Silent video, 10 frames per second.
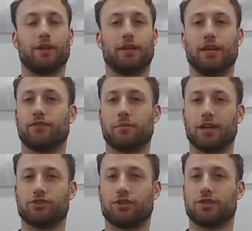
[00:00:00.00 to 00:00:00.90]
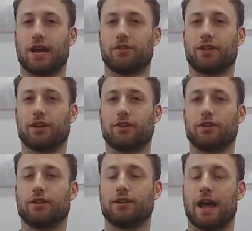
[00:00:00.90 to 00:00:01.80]
The information is out there,
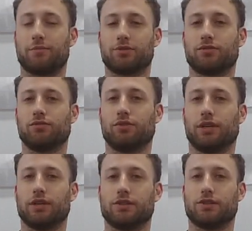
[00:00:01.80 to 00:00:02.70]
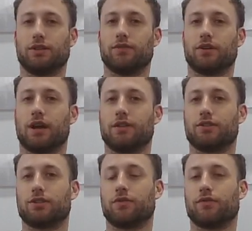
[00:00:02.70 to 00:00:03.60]
it absolutely is. Even a lot of the
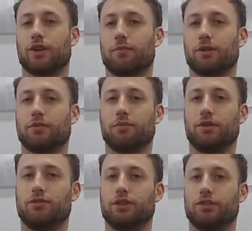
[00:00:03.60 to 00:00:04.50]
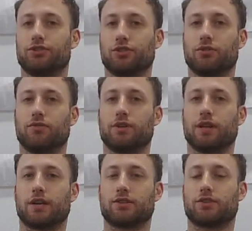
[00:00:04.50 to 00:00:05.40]
stuff that I'm going to be teaching you over the
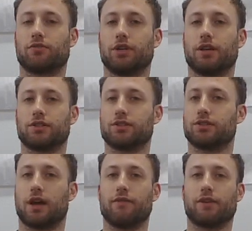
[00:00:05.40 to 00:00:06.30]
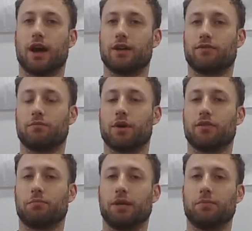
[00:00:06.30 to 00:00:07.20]
next three lessons I've gotten from
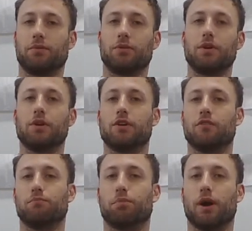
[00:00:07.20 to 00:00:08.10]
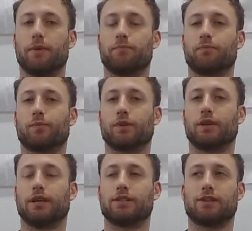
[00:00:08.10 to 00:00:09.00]
other people, but
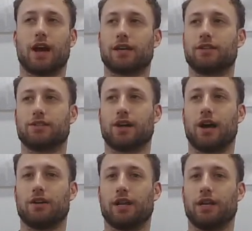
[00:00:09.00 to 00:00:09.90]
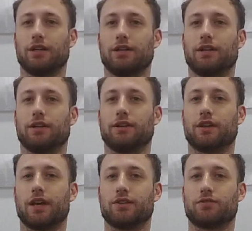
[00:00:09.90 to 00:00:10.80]
it's not consolidated in a
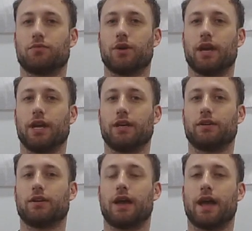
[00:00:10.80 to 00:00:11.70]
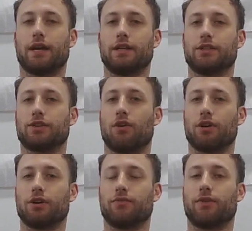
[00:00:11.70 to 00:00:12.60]
nice way, and it's
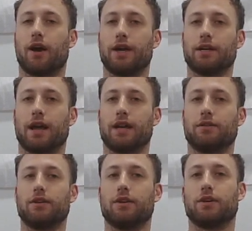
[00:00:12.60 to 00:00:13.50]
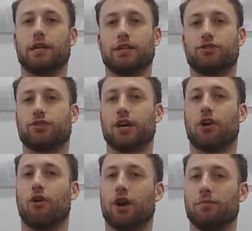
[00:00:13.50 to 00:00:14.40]
harder to find, and it's just that
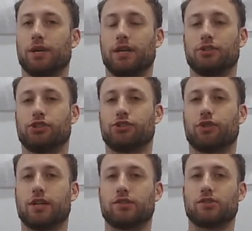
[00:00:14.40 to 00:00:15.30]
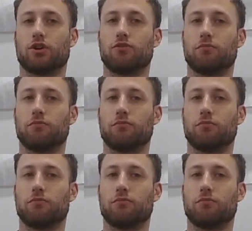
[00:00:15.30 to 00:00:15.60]
harmony is stressed so